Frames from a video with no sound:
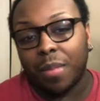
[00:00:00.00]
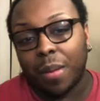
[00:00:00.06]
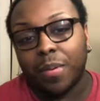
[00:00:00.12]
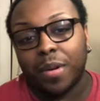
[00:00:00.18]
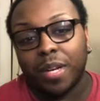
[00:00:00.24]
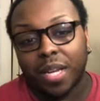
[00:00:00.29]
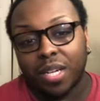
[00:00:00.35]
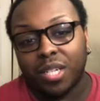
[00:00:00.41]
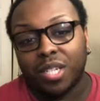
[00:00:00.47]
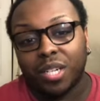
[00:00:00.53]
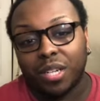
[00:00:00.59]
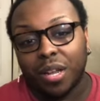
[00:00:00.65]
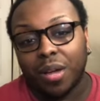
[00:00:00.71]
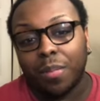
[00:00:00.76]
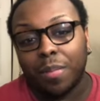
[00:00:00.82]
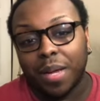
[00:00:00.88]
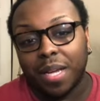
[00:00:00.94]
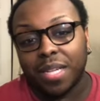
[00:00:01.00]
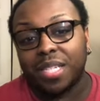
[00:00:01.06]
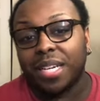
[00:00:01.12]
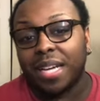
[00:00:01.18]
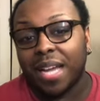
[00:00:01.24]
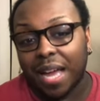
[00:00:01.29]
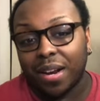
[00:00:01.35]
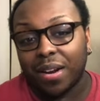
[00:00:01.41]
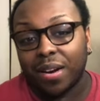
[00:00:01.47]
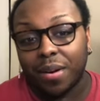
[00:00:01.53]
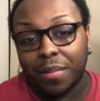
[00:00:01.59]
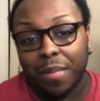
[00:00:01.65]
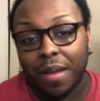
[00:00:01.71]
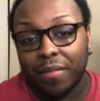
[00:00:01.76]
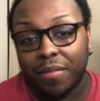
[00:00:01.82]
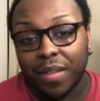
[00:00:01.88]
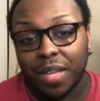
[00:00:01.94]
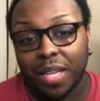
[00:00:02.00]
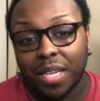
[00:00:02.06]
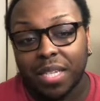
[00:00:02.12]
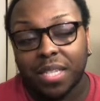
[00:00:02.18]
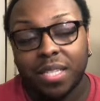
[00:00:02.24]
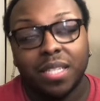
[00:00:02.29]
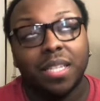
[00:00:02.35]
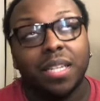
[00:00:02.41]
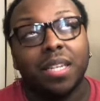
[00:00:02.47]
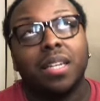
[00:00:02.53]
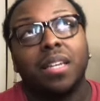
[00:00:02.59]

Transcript: my production low budget kind of hurt my feelings.